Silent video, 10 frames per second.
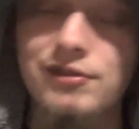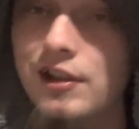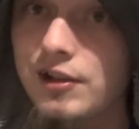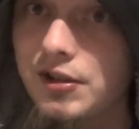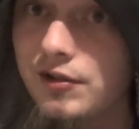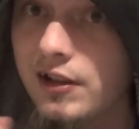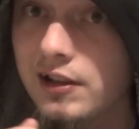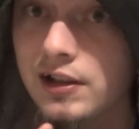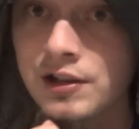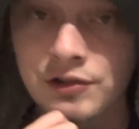that you
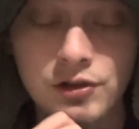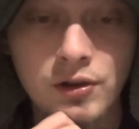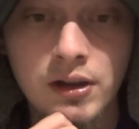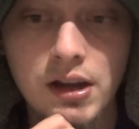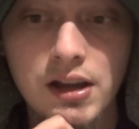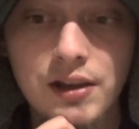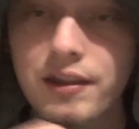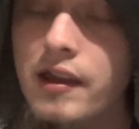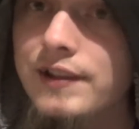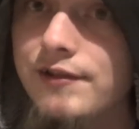really enjoy. Uh,
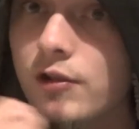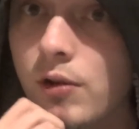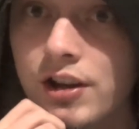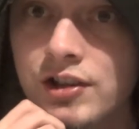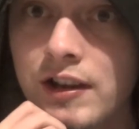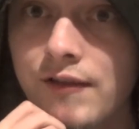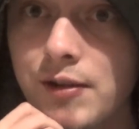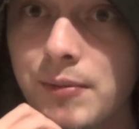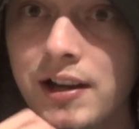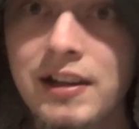thanks for watching,
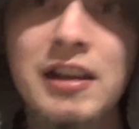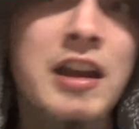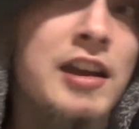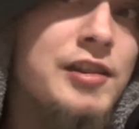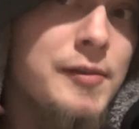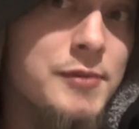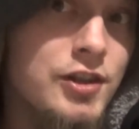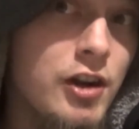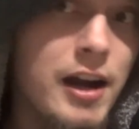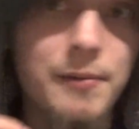everybody.
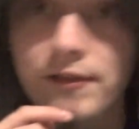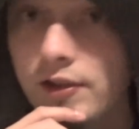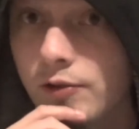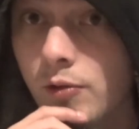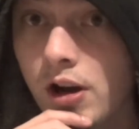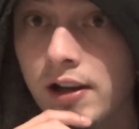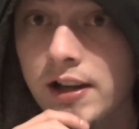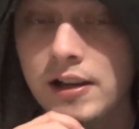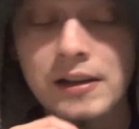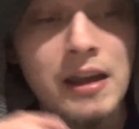Subscribe if you
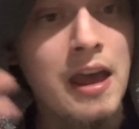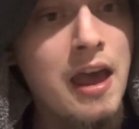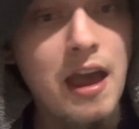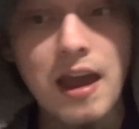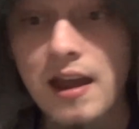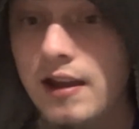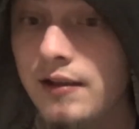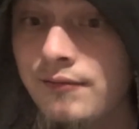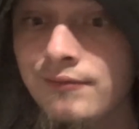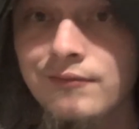wanna.
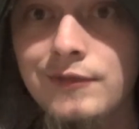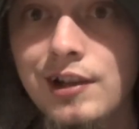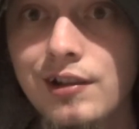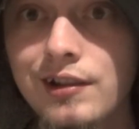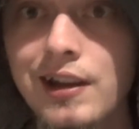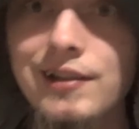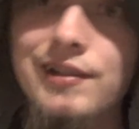And till the next